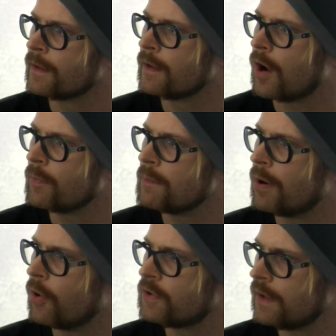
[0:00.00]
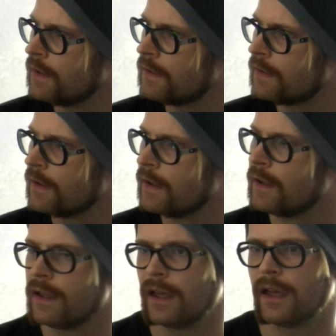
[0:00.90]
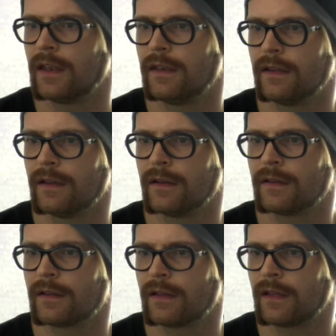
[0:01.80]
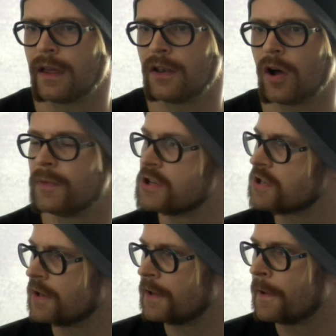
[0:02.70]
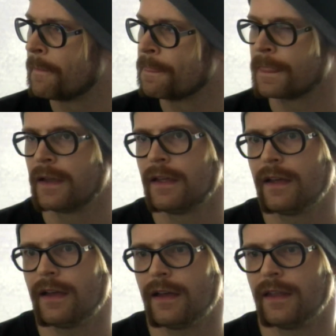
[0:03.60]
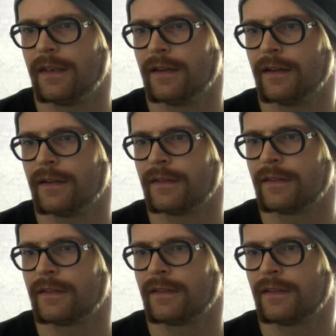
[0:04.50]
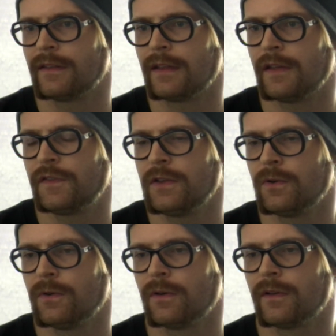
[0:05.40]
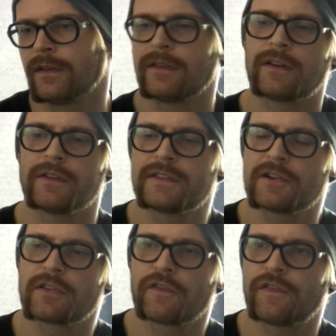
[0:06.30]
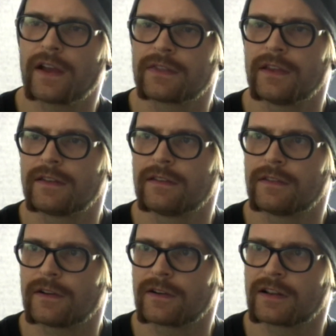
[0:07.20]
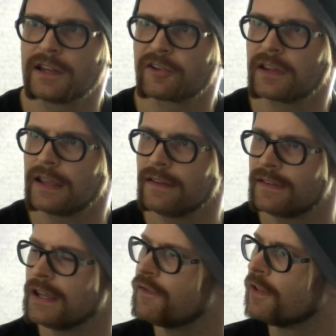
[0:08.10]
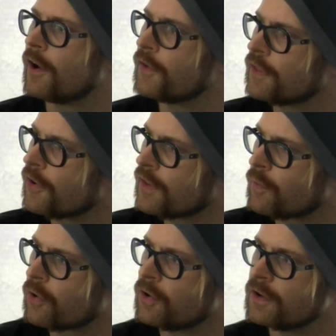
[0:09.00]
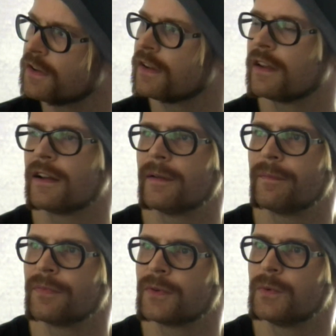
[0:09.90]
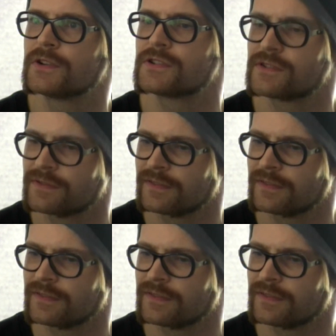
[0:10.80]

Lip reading: omnipotent and omniscient. And if you consider the fact that there clearly is evil out there in the world, which